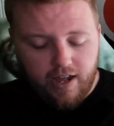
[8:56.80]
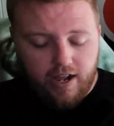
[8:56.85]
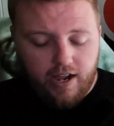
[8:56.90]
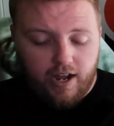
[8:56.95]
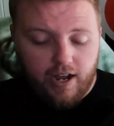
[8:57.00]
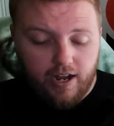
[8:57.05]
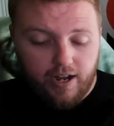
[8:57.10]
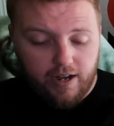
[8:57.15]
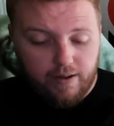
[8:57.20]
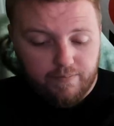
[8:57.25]

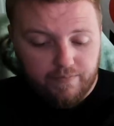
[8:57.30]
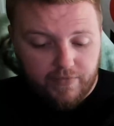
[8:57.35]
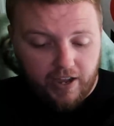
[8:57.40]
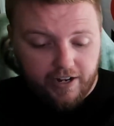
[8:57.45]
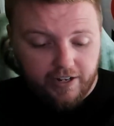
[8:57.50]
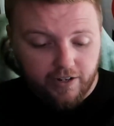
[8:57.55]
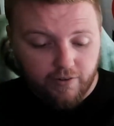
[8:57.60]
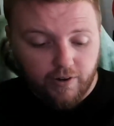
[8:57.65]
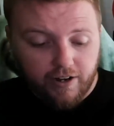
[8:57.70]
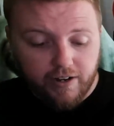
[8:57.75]
At
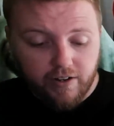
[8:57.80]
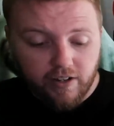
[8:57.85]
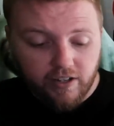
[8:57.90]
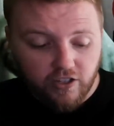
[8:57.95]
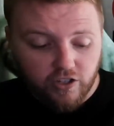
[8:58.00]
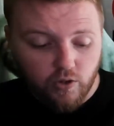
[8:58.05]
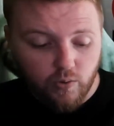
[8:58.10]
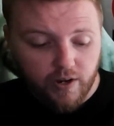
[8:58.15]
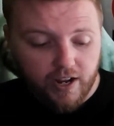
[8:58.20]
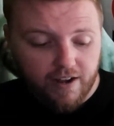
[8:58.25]
any rate,
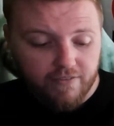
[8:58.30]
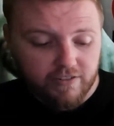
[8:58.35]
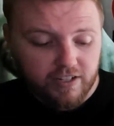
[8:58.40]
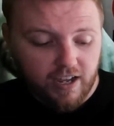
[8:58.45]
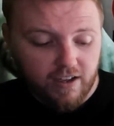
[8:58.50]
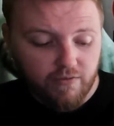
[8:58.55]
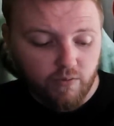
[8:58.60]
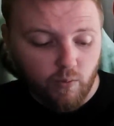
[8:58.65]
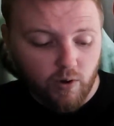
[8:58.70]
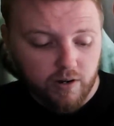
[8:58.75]
you would have to
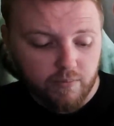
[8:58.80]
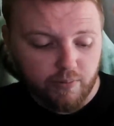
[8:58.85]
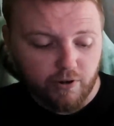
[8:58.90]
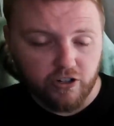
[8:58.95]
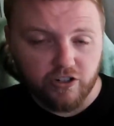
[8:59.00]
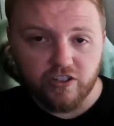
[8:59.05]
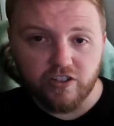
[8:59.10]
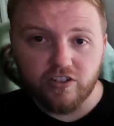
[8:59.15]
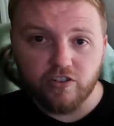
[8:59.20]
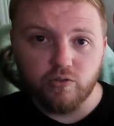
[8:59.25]
have 1
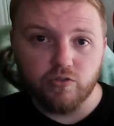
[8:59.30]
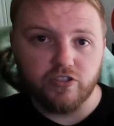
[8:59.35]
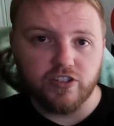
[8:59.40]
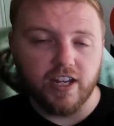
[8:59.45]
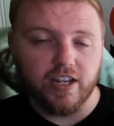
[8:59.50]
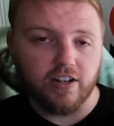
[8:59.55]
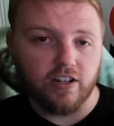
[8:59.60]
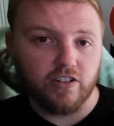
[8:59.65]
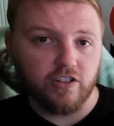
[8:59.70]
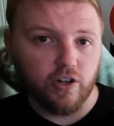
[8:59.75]
person to
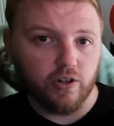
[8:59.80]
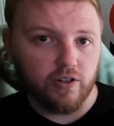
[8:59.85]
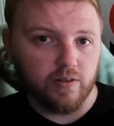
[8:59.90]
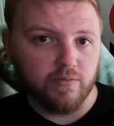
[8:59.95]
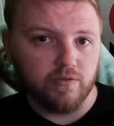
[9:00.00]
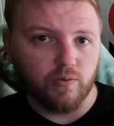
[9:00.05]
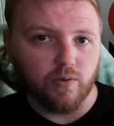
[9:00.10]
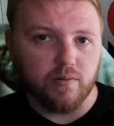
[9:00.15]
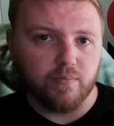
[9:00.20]
stand on totems, 1